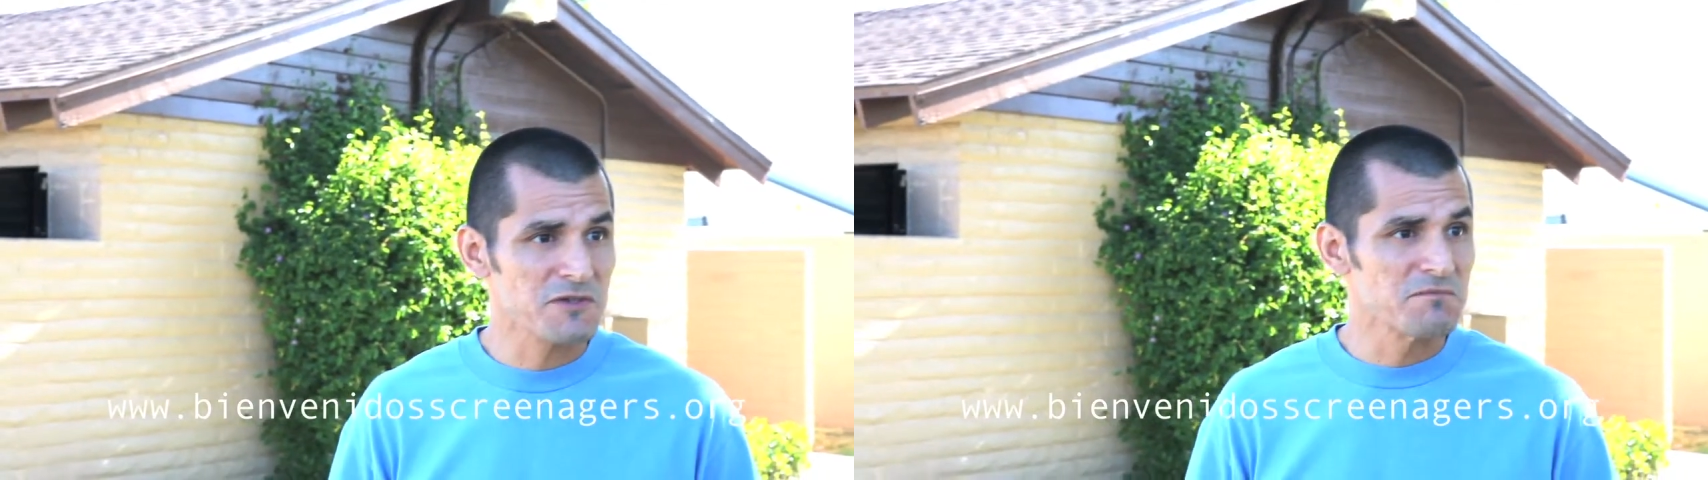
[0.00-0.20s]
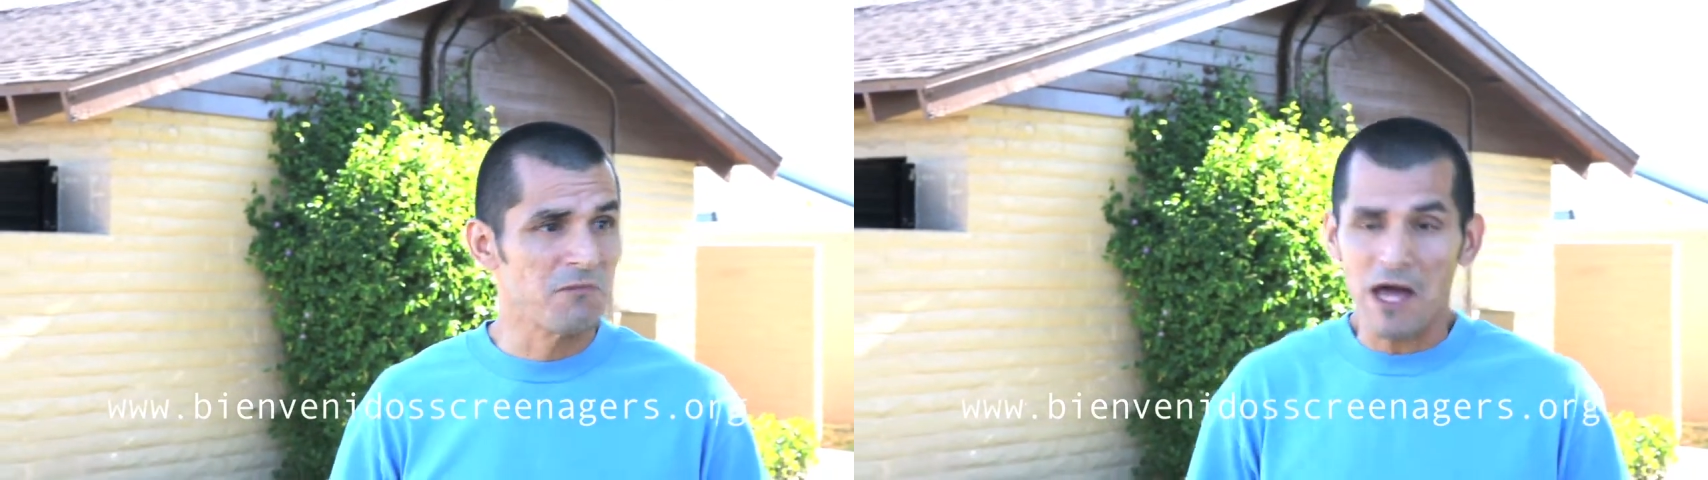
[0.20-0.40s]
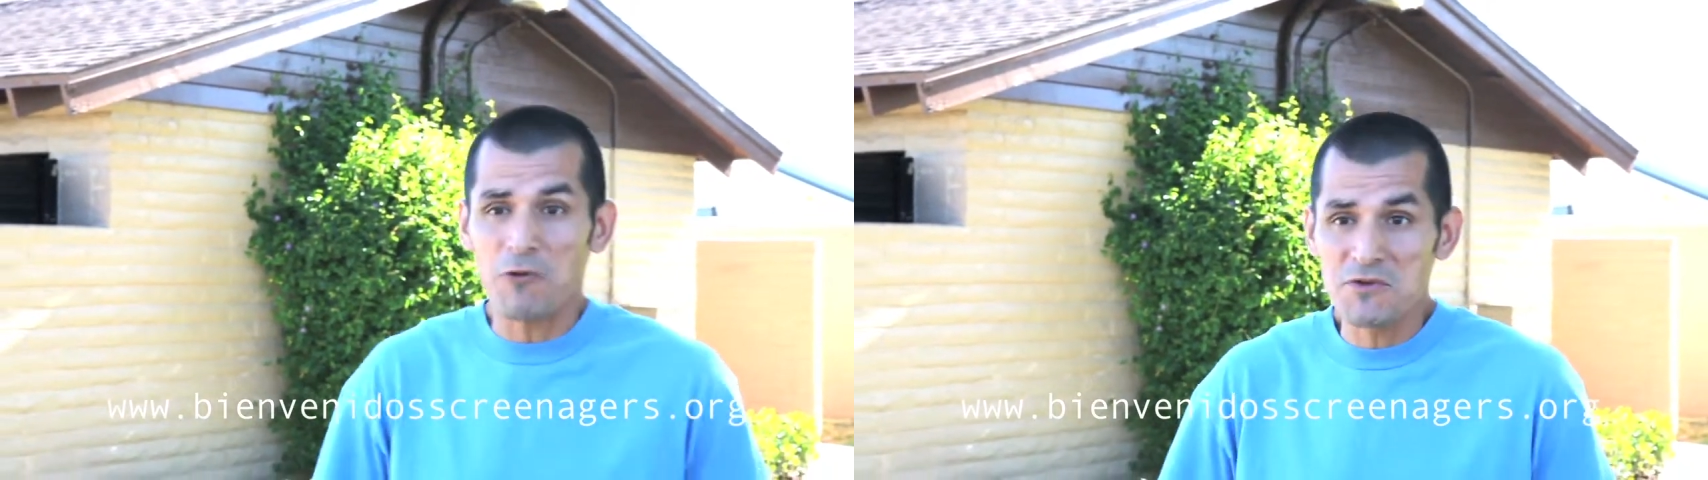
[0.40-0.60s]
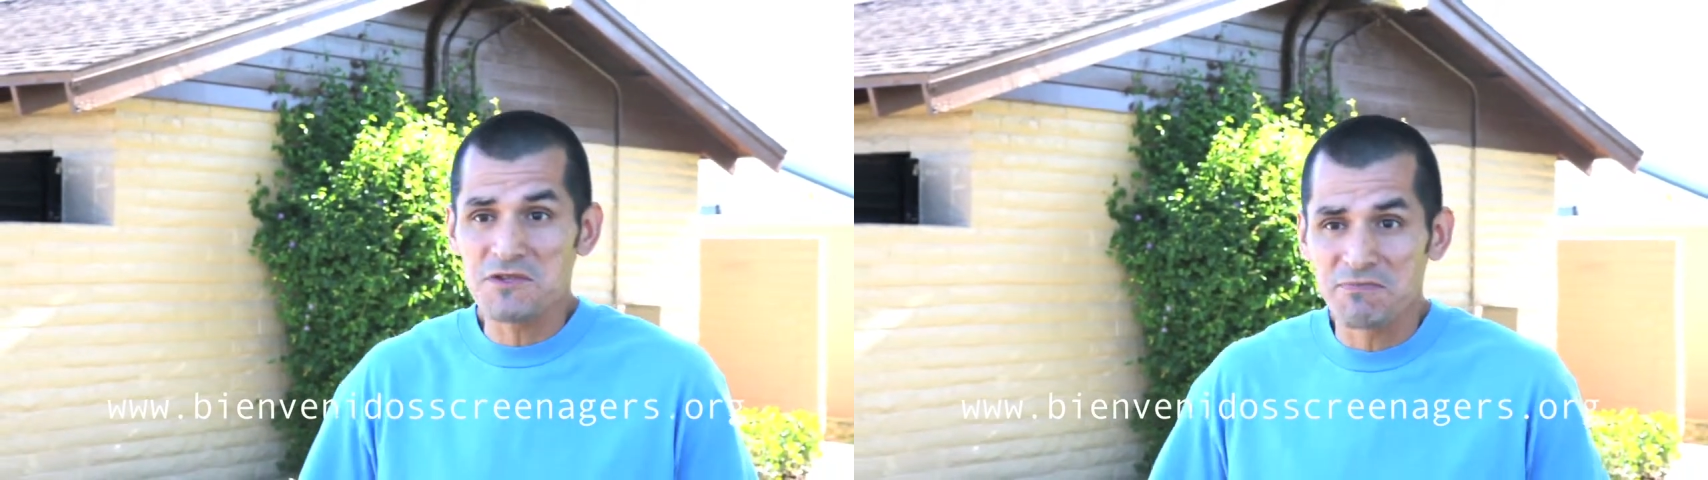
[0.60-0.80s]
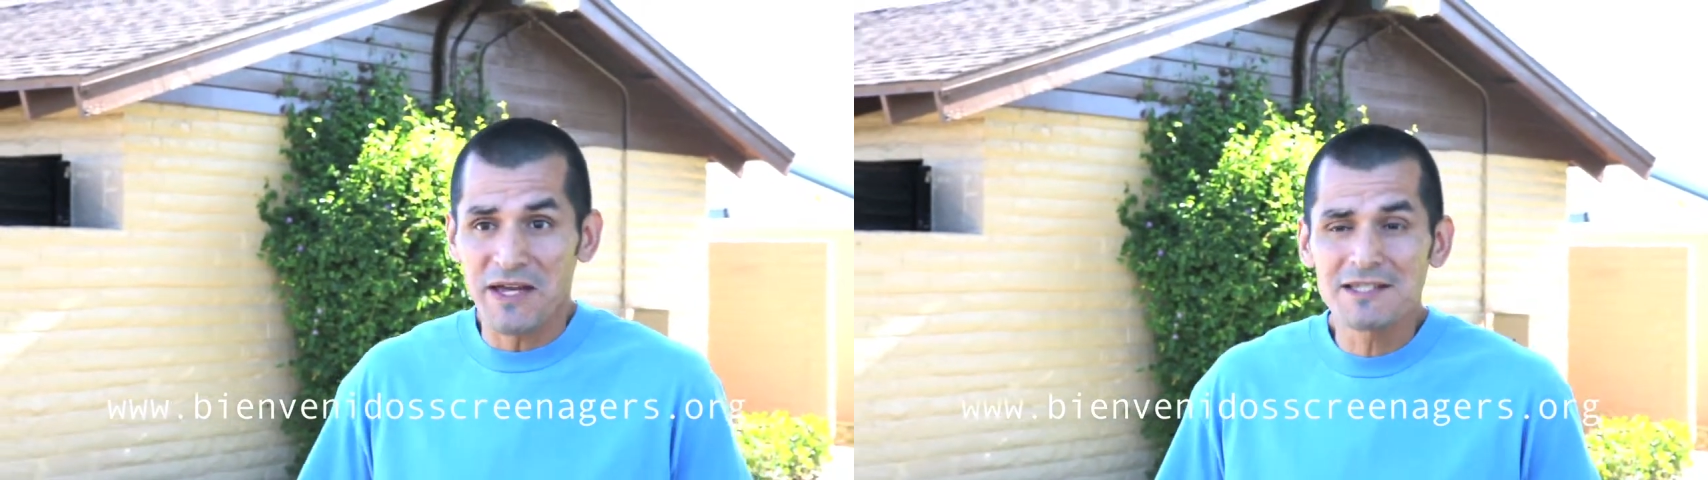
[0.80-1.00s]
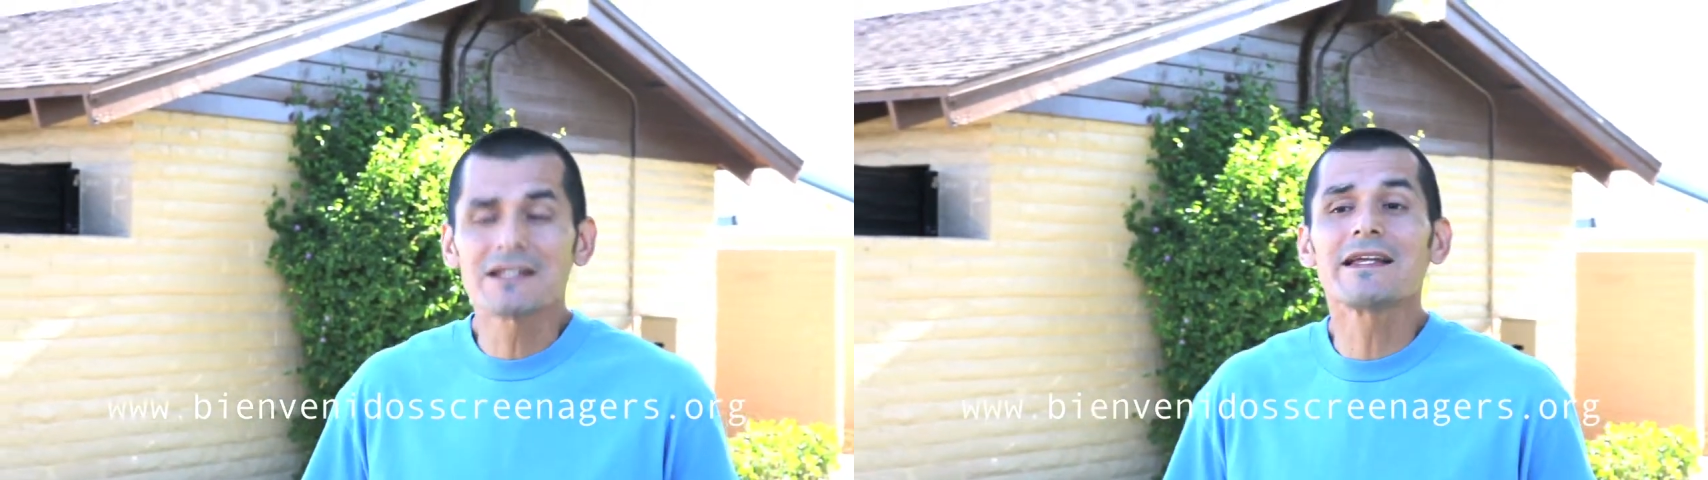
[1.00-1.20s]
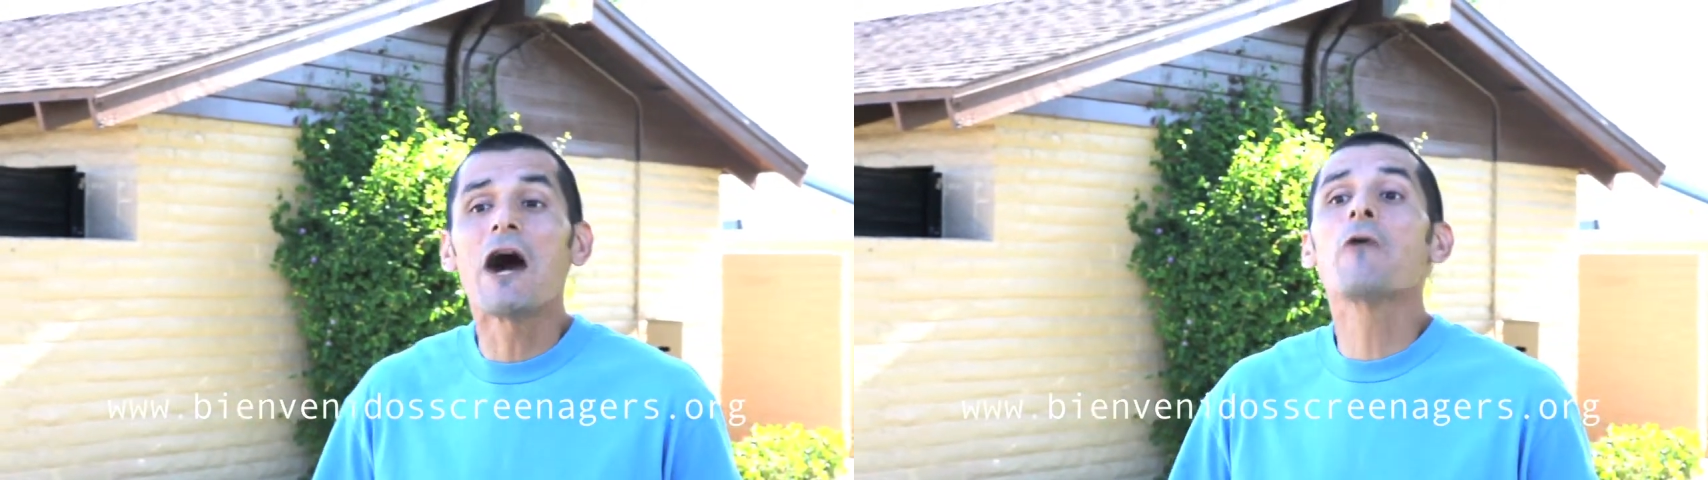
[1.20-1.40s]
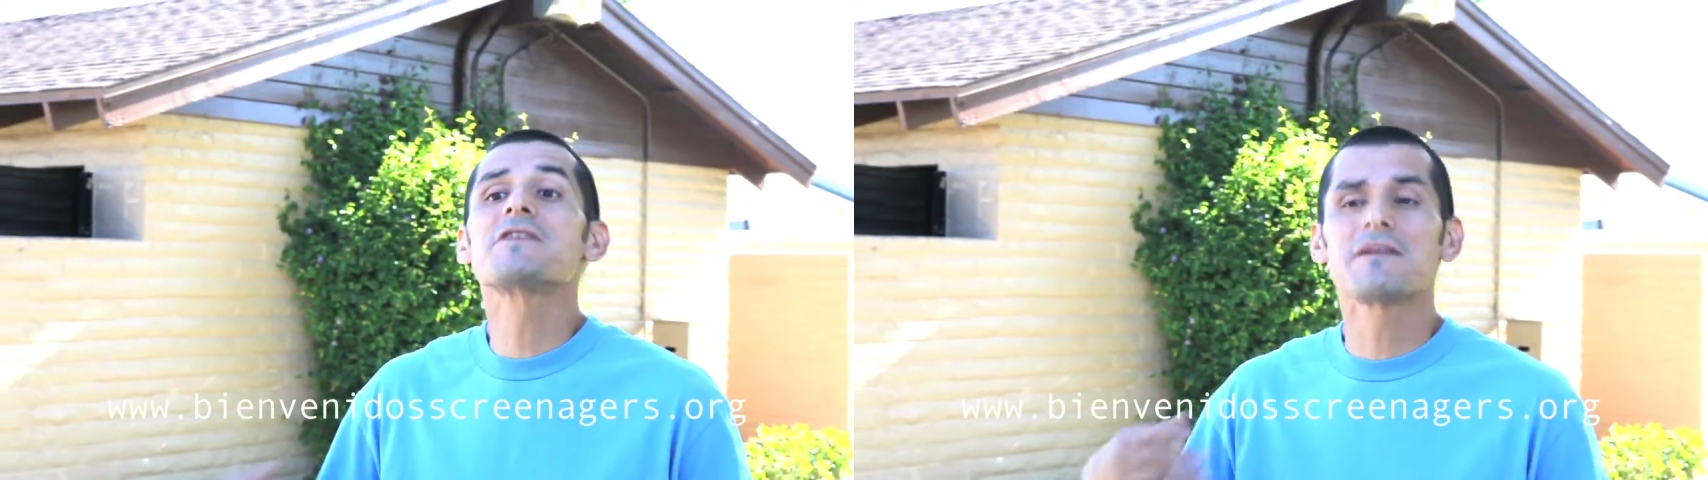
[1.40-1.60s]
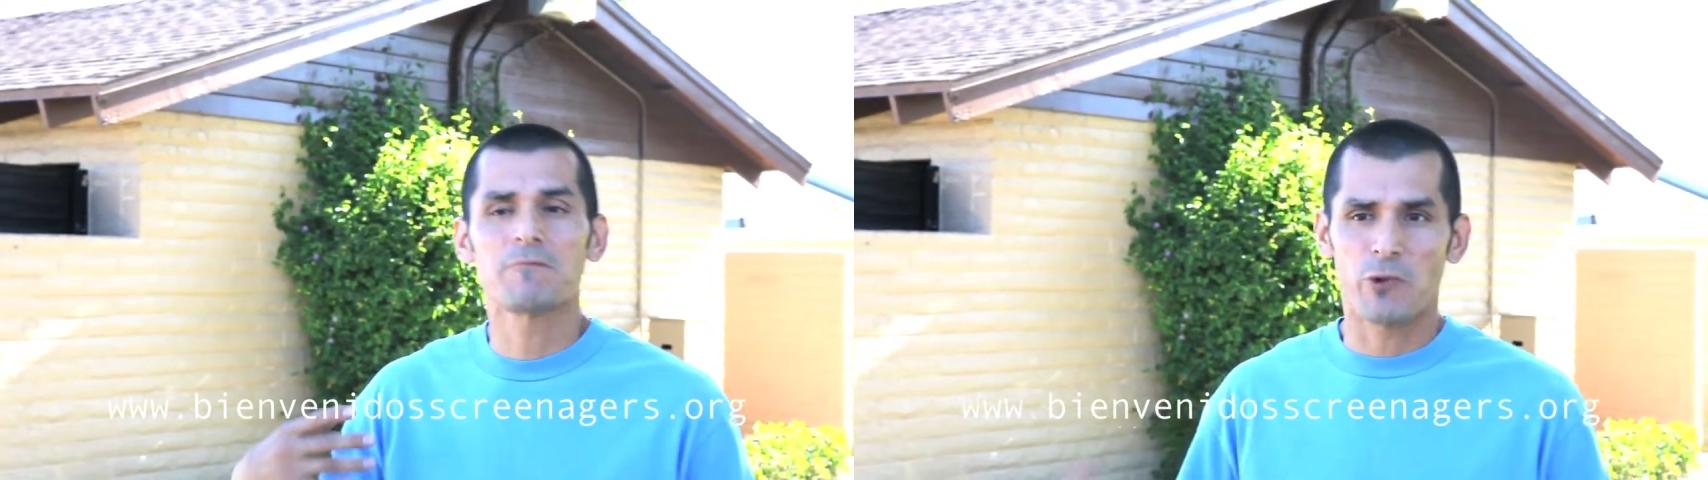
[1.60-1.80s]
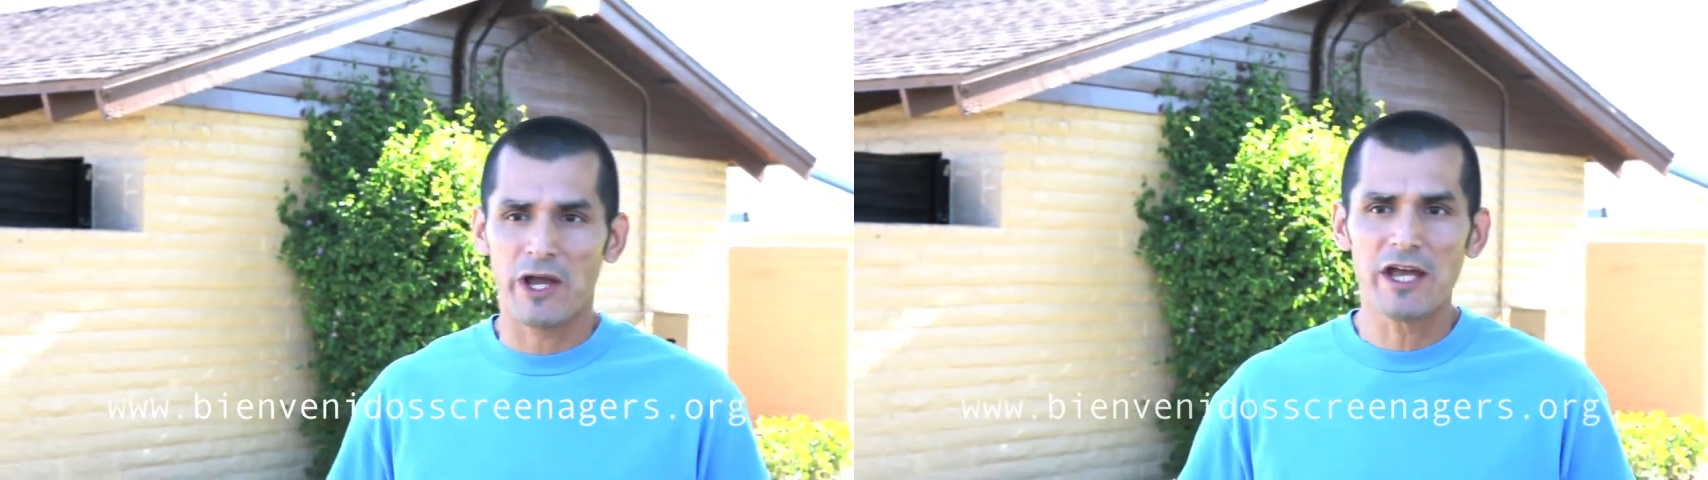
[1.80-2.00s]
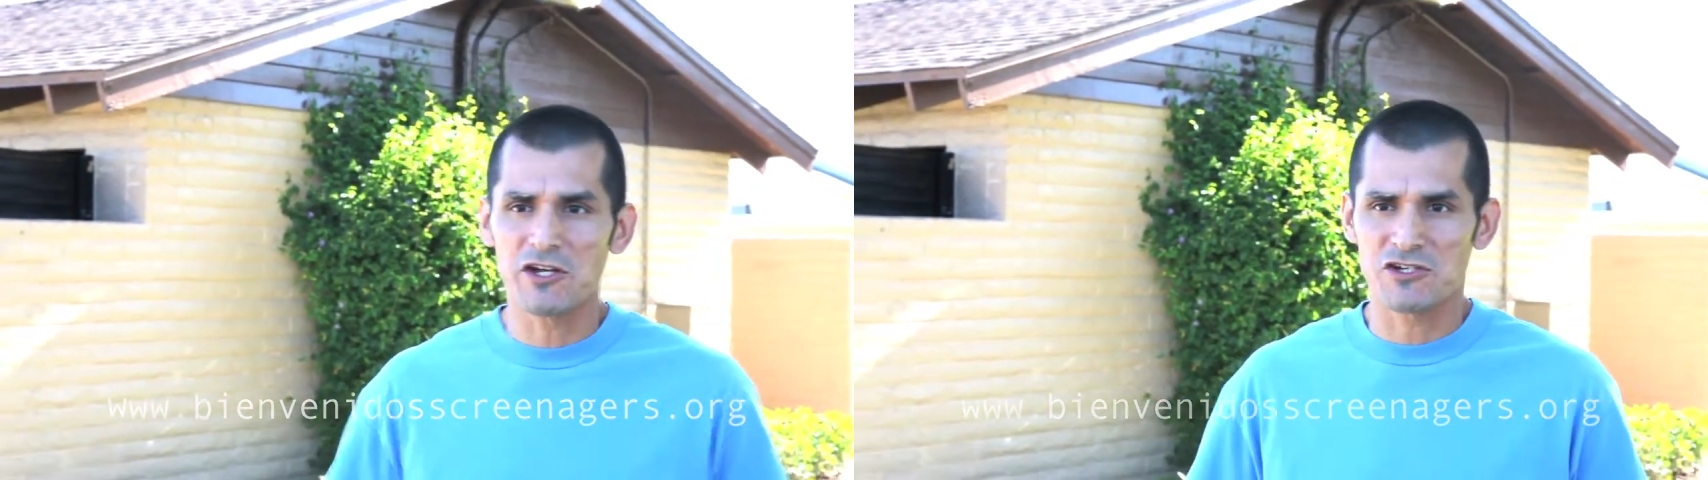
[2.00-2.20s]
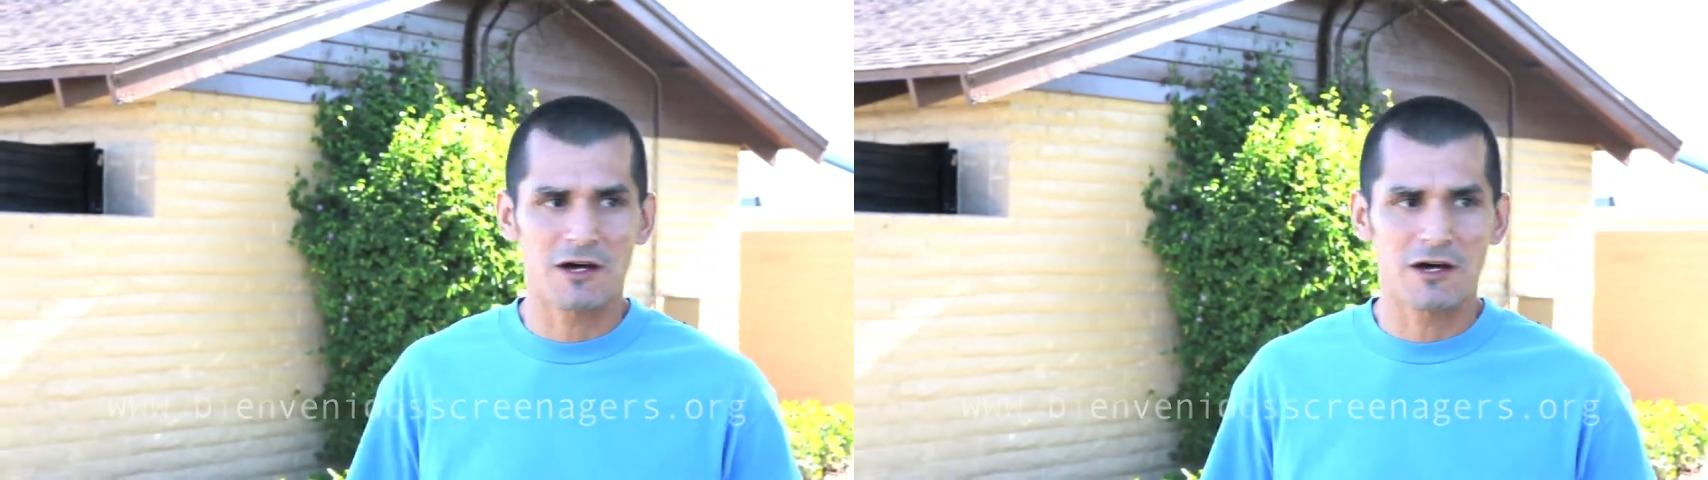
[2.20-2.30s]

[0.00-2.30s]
enraged.